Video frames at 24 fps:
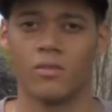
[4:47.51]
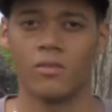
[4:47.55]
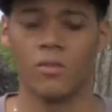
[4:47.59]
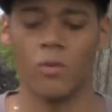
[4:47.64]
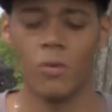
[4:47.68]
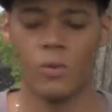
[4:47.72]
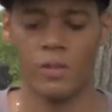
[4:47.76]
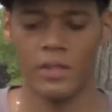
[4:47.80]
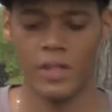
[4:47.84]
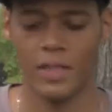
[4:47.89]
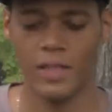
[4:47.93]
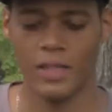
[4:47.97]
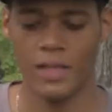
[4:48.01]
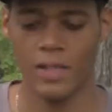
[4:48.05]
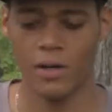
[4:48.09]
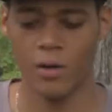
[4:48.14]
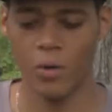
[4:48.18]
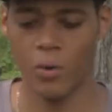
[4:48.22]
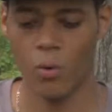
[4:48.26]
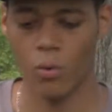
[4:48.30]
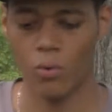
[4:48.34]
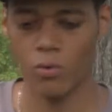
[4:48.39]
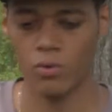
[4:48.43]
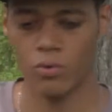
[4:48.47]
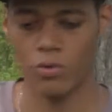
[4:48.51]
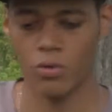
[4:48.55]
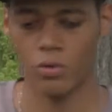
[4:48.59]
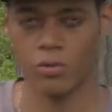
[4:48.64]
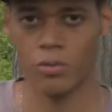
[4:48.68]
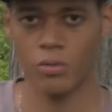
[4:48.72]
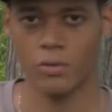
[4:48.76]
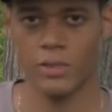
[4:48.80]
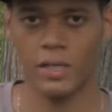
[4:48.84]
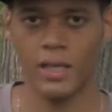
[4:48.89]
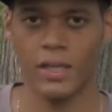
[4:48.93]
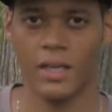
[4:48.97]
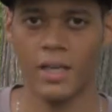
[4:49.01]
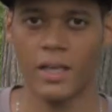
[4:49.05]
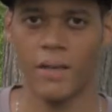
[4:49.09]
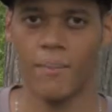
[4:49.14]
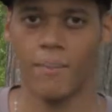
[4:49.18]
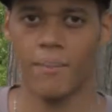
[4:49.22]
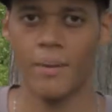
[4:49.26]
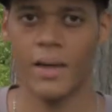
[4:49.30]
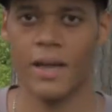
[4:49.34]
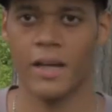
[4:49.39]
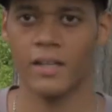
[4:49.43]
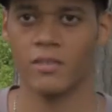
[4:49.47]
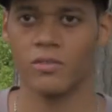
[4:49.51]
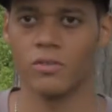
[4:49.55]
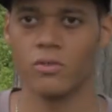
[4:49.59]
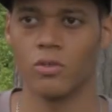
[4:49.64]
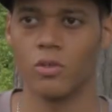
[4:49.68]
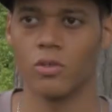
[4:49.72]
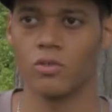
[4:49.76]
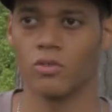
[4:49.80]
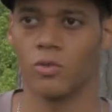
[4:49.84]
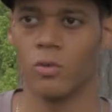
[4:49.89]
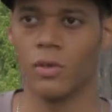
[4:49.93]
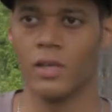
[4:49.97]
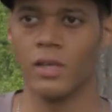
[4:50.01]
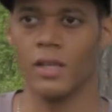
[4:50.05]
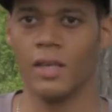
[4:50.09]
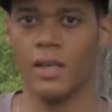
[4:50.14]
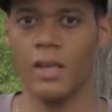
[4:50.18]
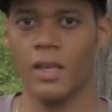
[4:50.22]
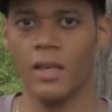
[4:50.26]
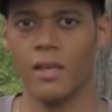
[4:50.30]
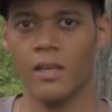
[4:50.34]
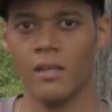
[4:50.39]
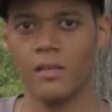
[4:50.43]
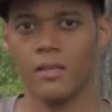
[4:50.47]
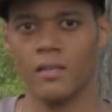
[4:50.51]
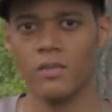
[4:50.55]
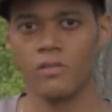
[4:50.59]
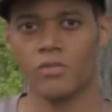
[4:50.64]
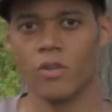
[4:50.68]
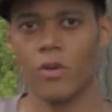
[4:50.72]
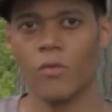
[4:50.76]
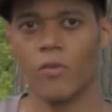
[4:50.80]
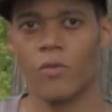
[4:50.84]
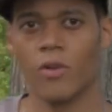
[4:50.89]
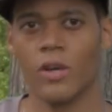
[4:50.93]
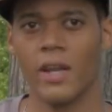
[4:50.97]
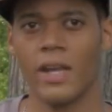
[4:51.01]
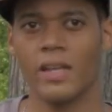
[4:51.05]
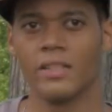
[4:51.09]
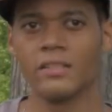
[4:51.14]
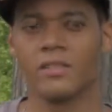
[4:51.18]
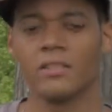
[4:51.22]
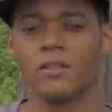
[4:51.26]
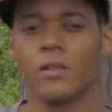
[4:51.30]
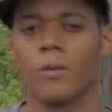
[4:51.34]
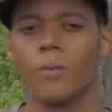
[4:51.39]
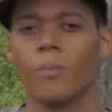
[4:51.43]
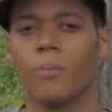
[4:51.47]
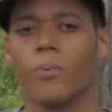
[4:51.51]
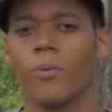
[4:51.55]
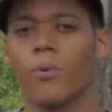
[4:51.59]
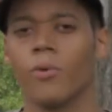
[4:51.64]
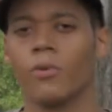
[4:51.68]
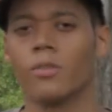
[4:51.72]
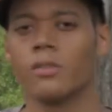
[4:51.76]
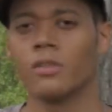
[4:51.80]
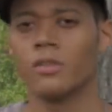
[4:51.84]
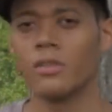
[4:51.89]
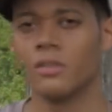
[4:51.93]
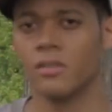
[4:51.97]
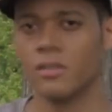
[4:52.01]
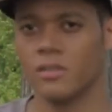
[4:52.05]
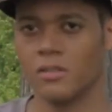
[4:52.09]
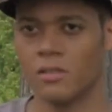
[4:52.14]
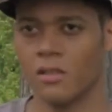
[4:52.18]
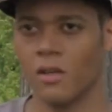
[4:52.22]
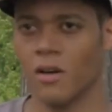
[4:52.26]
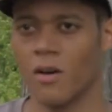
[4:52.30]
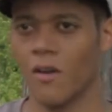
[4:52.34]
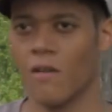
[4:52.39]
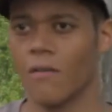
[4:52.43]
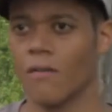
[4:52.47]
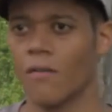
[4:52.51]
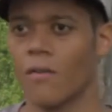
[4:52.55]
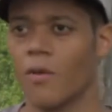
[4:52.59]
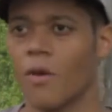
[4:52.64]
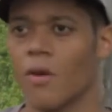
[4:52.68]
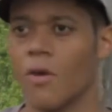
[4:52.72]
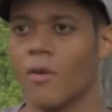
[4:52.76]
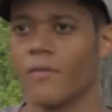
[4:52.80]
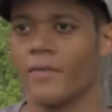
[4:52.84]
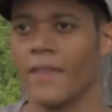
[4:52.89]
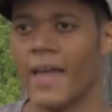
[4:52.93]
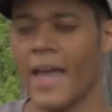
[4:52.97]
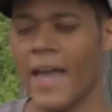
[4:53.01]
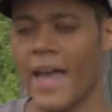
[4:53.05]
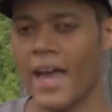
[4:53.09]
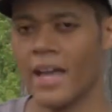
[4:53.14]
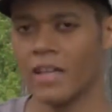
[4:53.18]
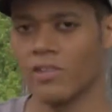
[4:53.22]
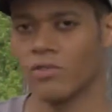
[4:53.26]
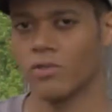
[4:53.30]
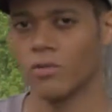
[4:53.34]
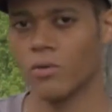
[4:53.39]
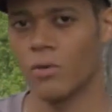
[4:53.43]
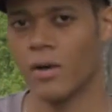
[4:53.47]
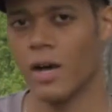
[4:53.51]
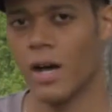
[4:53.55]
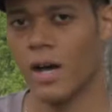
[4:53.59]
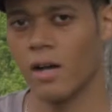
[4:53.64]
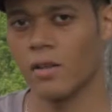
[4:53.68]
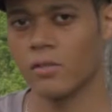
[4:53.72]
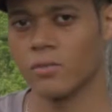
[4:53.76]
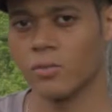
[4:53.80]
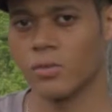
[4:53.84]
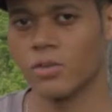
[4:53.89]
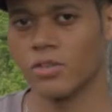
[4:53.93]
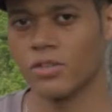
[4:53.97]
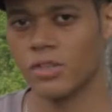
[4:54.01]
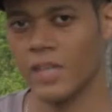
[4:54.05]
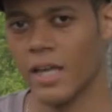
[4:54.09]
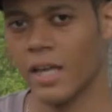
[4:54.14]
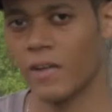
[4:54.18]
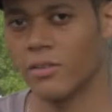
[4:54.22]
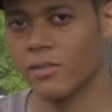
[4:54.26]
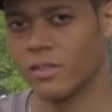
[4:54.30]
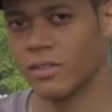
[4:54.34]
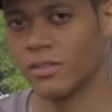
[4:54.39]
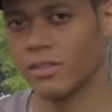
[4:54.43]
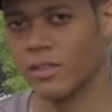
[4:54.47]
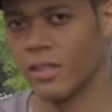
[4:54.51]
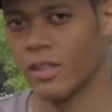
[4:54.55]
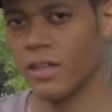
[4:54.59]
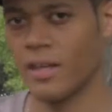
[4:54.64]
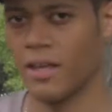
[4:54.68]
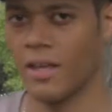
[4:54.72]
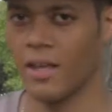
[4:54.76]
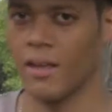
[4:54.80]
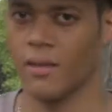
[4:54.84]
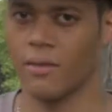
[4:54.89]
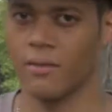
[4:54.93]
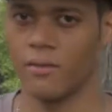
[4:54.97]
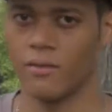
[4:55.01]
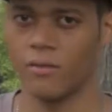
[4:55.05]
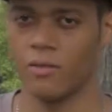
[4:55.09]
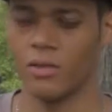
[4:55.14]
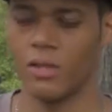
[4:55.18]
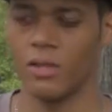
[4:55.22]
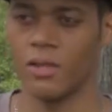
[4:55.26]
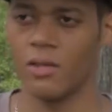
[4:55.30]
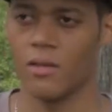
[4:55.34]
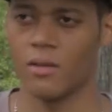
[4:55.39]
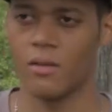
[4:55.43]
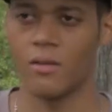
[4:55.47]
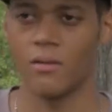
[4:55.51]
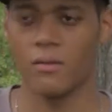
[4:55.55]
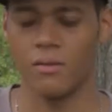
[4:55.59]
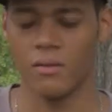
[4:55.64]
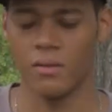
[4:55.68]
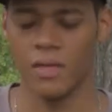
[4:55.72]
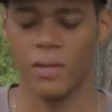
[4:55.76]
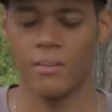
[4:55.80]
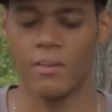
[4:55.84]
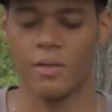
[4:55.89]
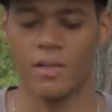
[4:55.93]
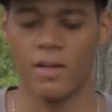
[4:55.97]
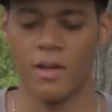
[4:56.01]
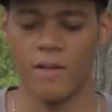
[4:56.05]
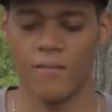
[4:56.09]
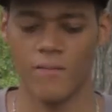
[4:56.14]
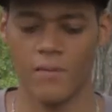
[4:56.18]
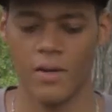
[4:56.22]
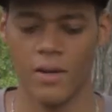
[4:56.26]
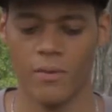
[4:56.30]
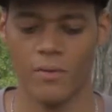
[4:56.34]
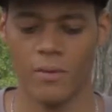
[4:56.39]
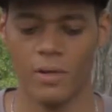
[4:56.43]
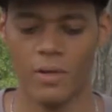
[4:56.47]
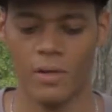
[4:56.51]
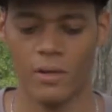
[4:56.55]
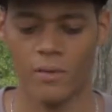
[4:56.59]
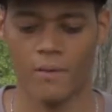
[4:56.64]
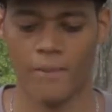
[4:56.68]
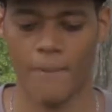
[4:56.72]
So when they get older, when they get past, you know, 28, they start realizing the importance of that actual house where Saturn is sitting at. So they become very